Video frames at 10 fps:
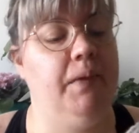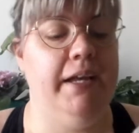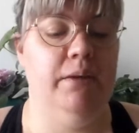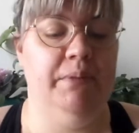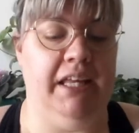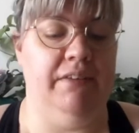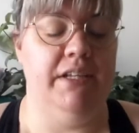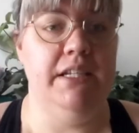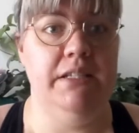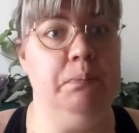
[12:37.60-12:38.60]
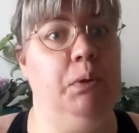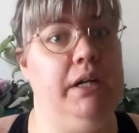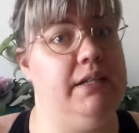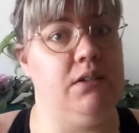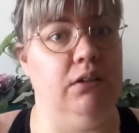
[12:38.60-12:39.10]
I can believe. It is
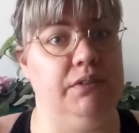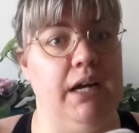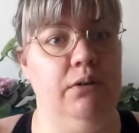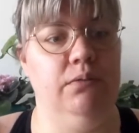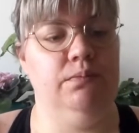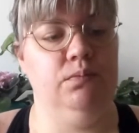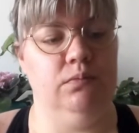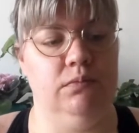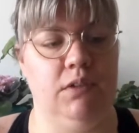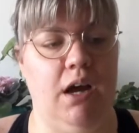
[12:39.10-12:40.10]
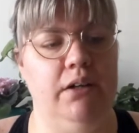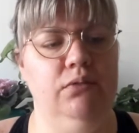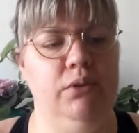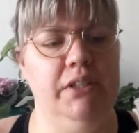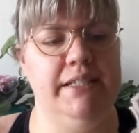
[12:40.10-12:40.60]
pretty soft. I kind
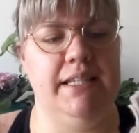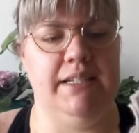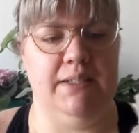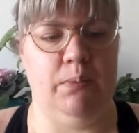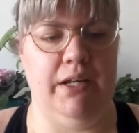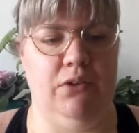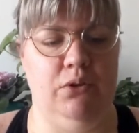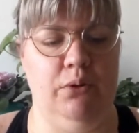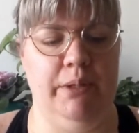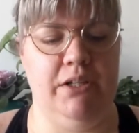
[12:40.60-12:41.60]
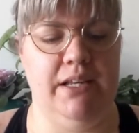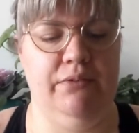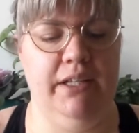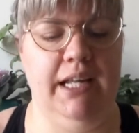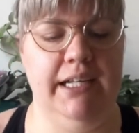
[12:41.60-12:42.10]
of want this in a sweater though, because I
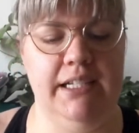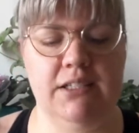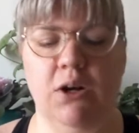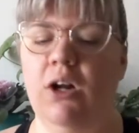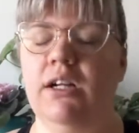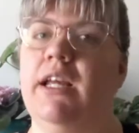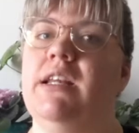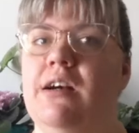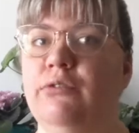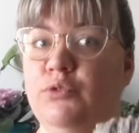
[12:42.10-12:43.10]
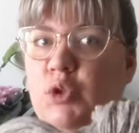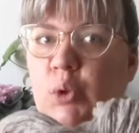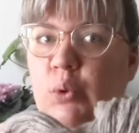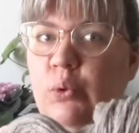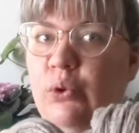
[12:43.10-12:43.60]
feel like it's got enough
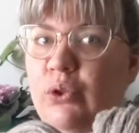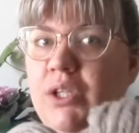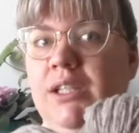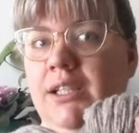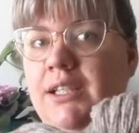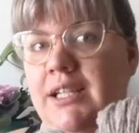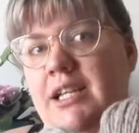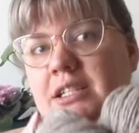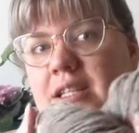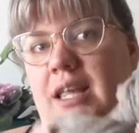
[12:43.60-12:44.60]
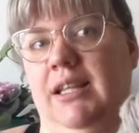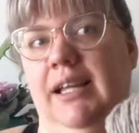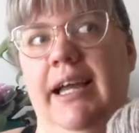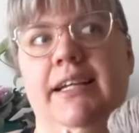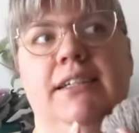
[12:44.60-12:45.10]
tooth to
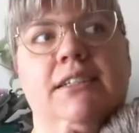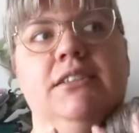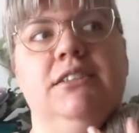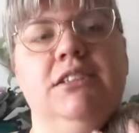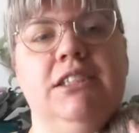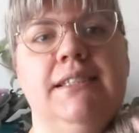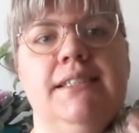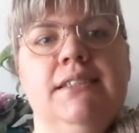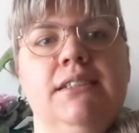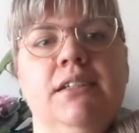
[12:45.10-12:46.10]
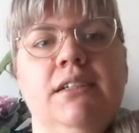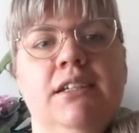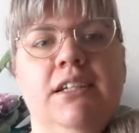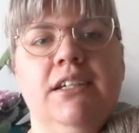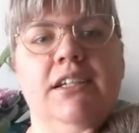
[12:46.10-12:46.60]
like just,
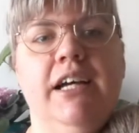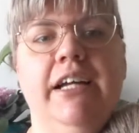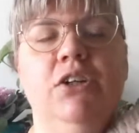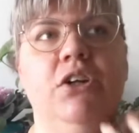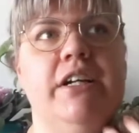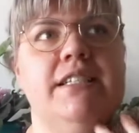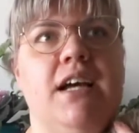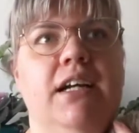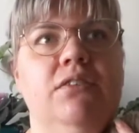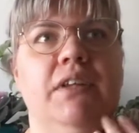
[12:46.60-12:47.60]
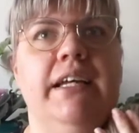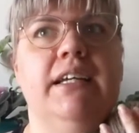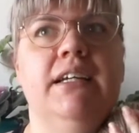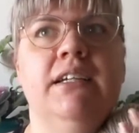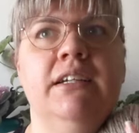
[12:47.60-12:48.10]
I don't know, it's kind of like